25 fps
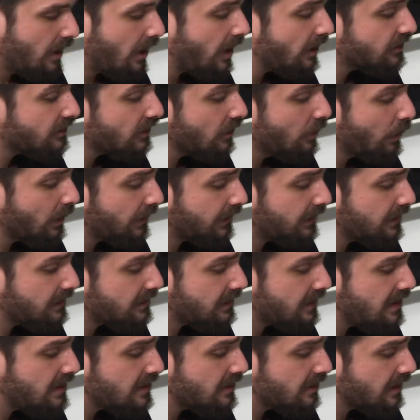All right, so what this
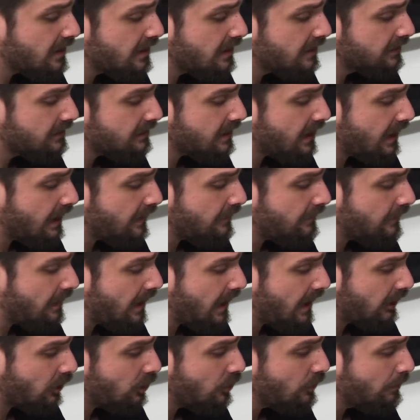here is a
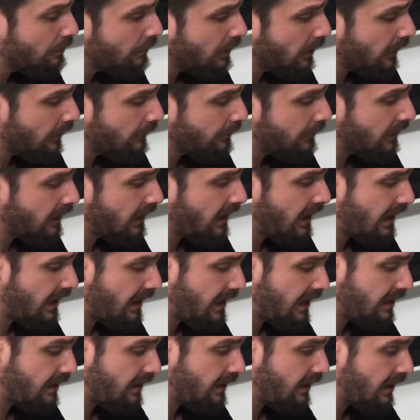vacuum pump, a
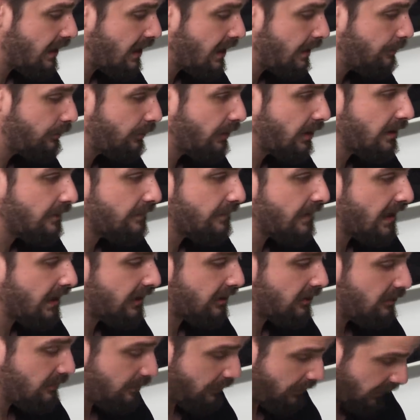hand-operated
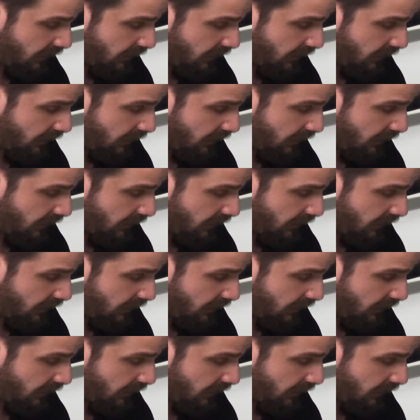vacuum